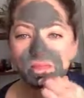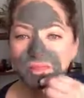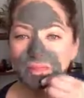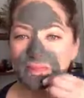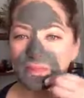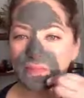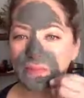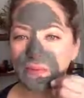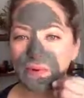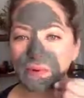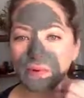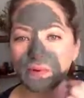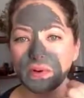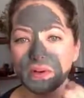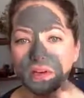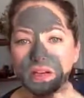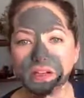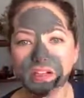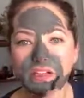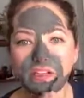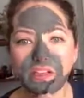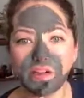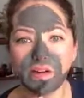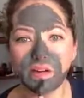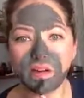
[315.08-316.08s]
But what I
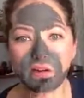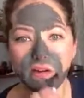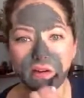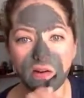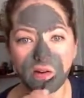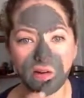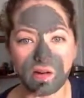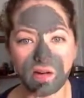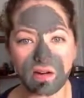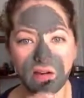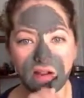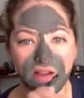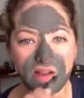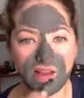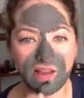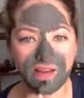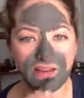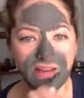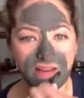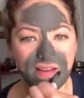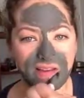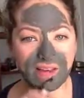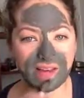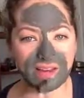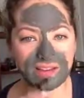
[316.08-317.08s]
do
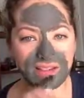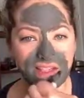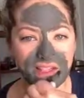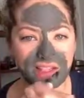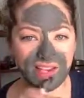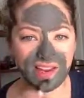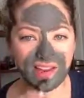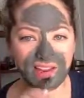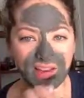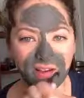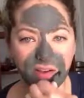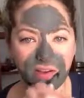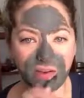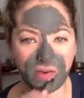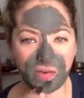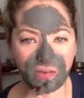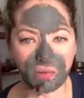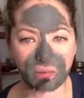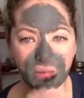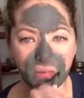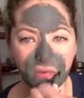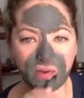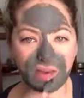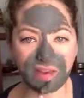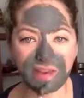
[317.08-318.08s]
is I take
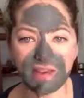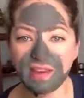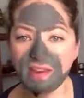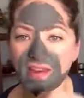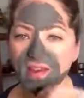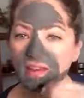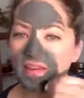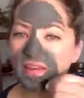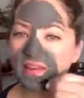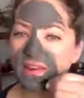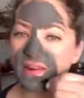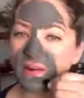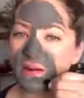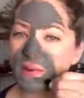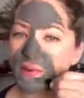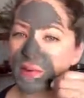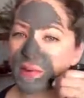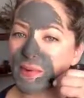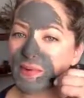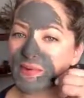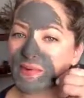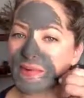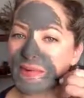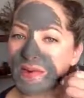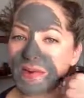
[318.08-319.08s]
really terrible
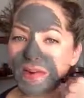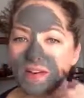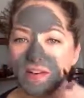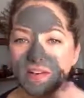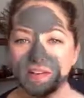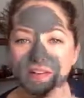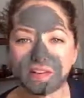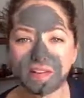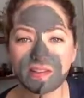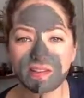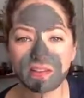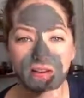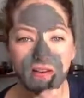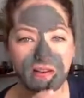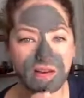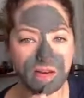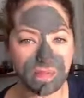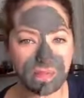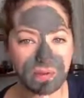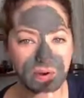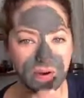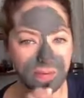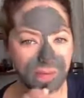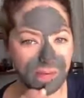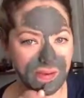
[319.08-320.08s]
photos on
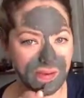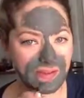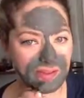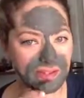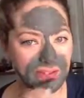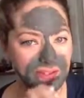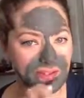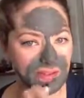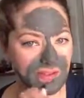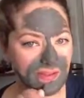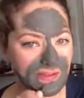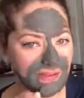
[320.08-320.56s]
purpose